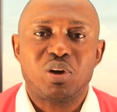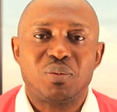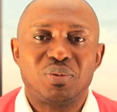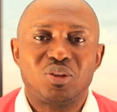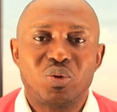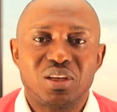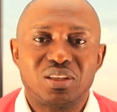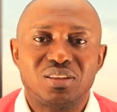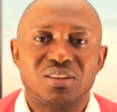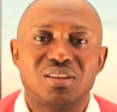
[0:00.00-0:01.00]
have been
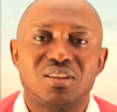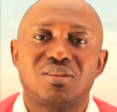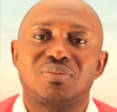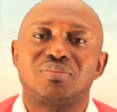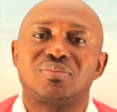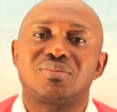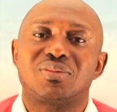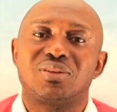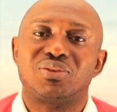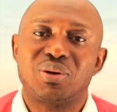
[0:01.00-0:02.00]
doing
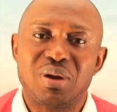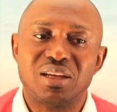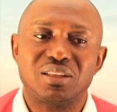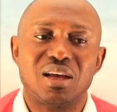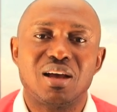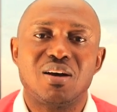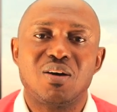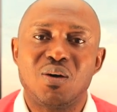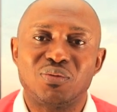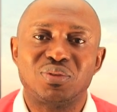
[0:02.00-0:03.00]
a reminder
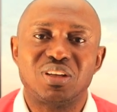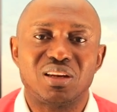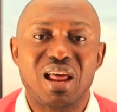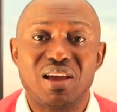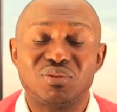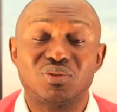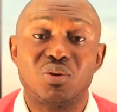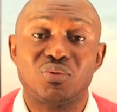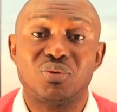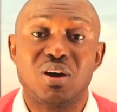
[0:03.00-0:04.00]
of the lives
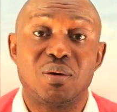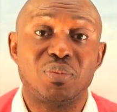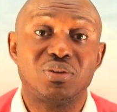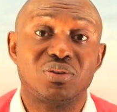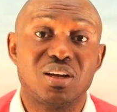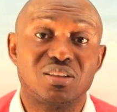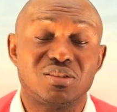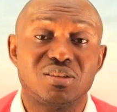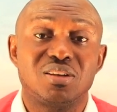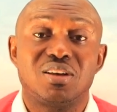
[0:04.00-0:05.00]
of our
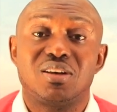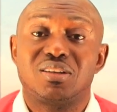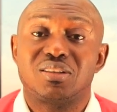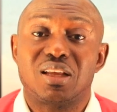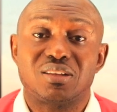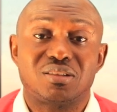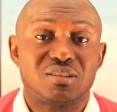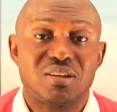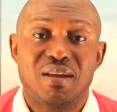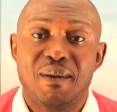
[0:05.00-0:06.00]
patriots that
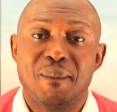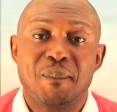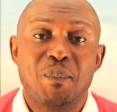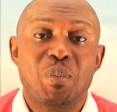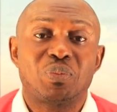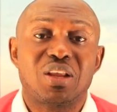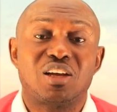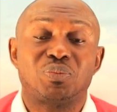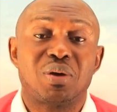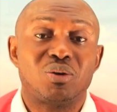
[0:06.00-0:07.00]

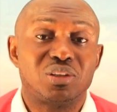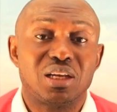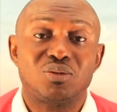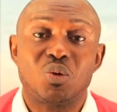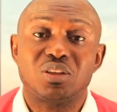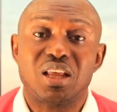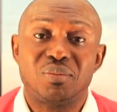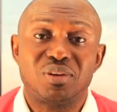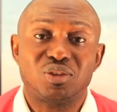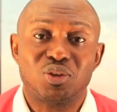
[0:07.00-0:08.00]
has pioneered one
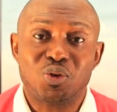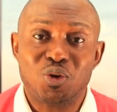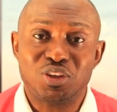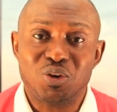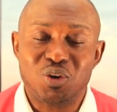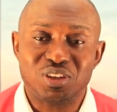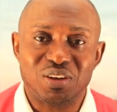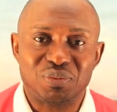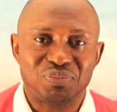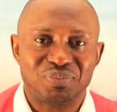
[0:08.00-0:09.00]
dimension or the other.